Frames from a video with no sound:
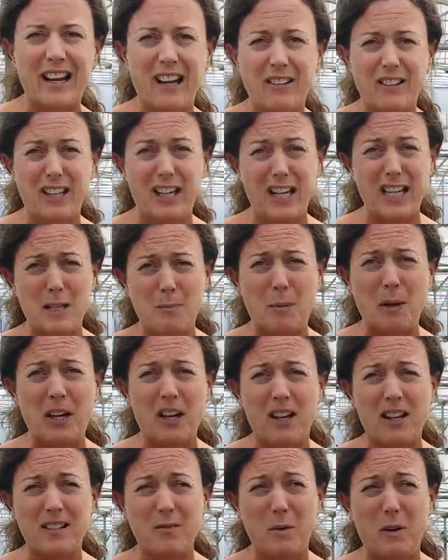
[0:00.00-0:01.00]
out the list
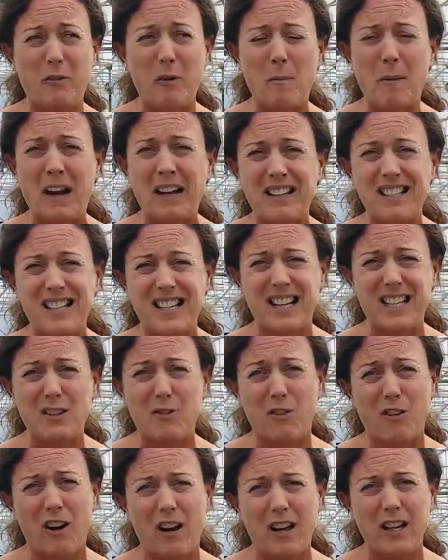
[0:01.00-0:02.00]
because we've about 6
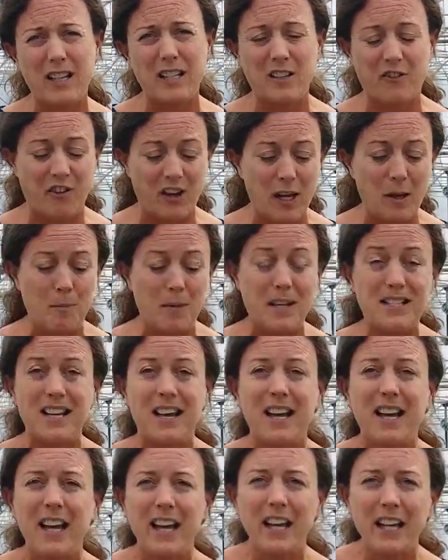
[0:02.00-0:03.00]
varieties of Hebes,
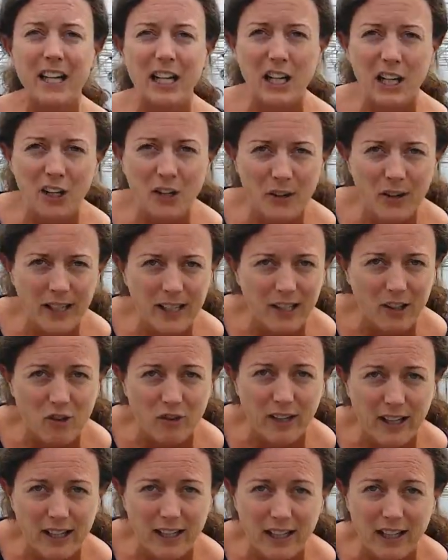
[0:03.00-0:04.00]
including
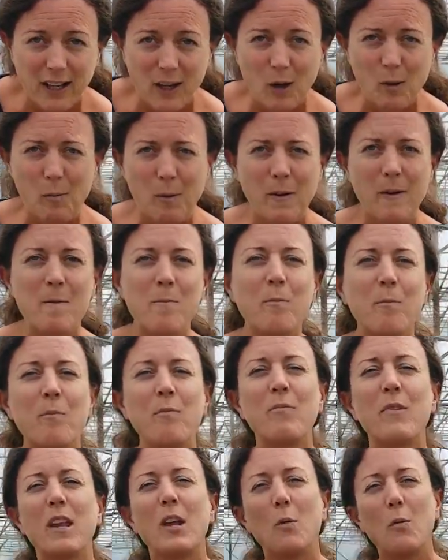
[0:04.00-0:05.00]
green globe,
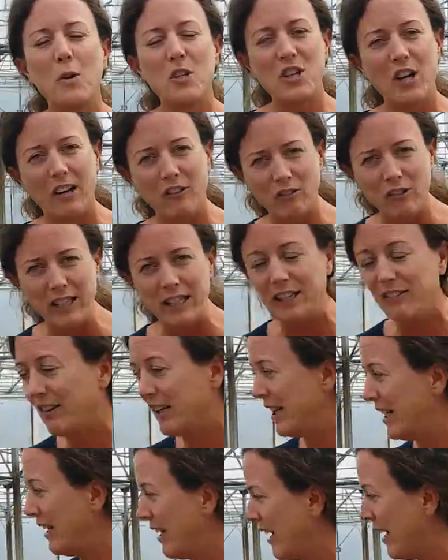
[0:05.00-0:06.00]
which I
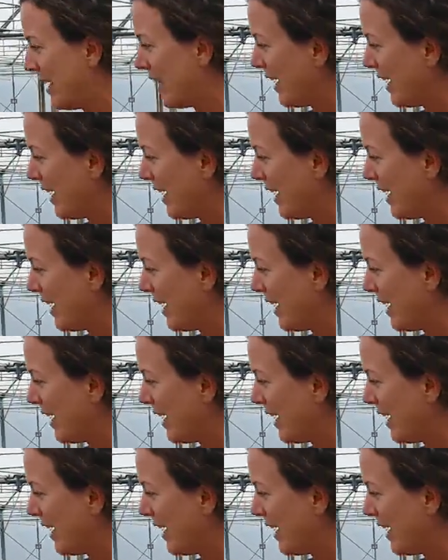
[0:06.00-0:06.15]
really like.